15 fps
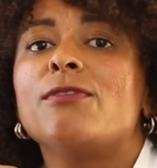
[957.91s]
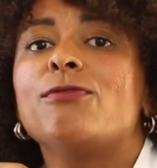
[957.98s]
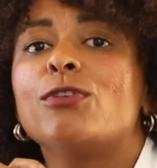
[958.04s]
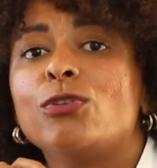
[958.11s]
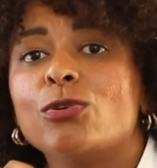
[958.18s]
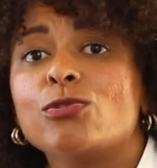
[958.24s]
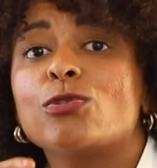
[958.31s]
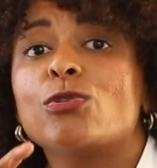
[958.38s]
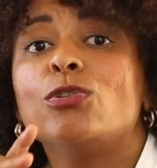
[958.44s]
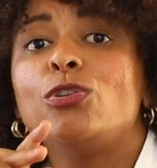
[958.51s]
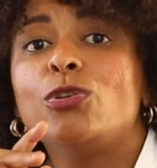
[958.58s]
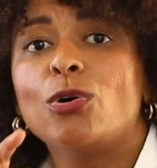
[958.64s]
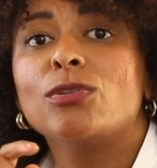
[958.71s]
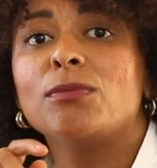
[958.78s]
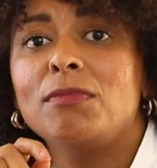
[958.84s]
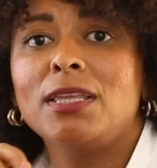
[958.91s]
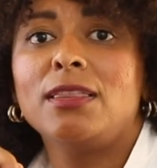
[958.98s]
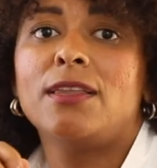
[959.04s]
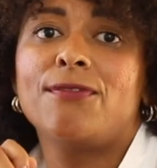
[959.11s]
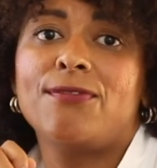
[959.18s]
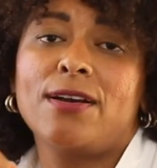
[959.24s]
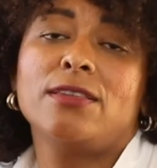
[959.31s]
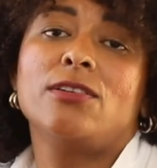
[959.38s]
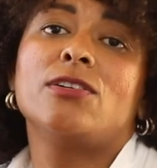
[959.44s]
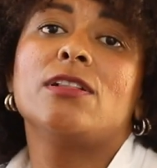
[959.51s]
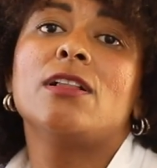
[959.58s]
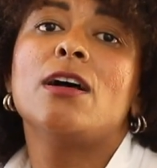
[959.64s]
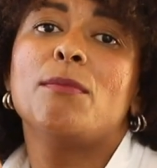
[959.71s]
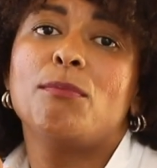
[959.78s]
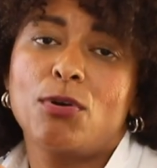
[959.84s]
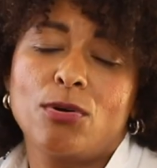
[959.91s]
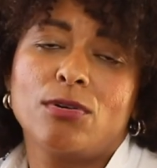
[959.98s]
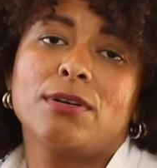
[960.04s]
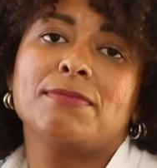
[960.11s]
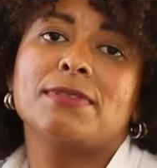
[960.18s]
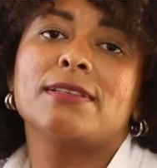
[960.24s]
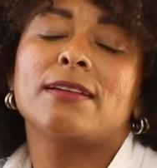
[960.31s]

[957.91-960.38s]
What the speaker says: for those who don't meet the federal program's